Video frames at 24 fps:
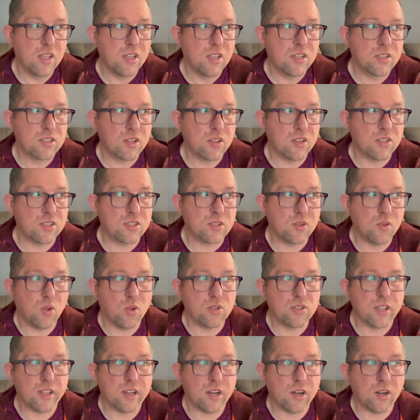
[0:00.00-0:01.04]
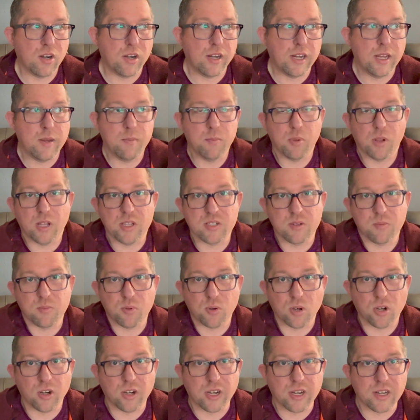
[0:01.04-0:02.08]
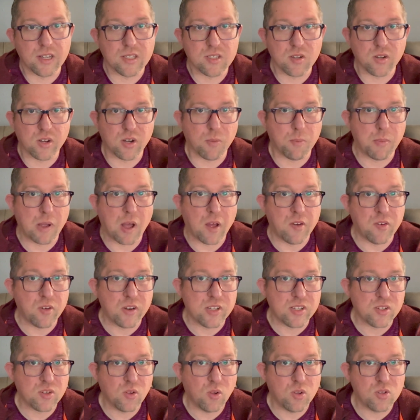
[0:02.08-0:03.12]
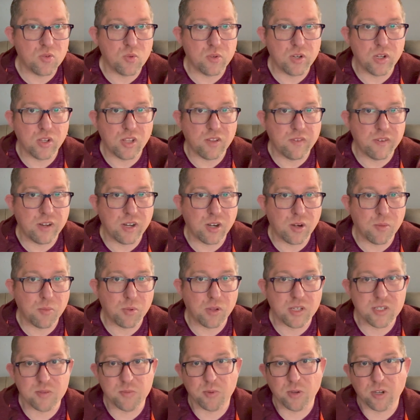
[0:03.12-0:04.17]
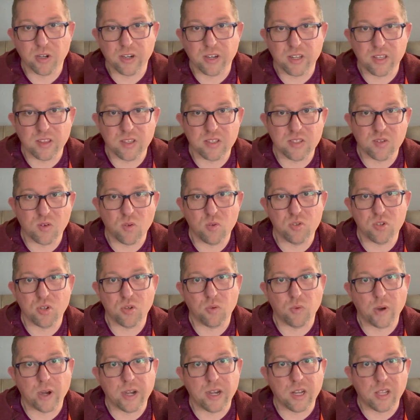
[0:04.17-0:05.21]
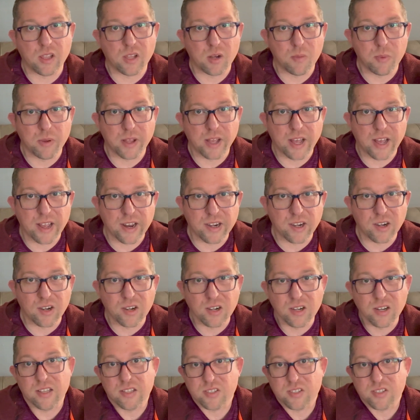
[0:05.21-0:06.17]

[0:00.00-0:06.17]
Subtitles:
So the schools that are in Pleasant Prairie, so your boundary schools when you live here in Pleasant Prairie, the schools are rated a little bit higher.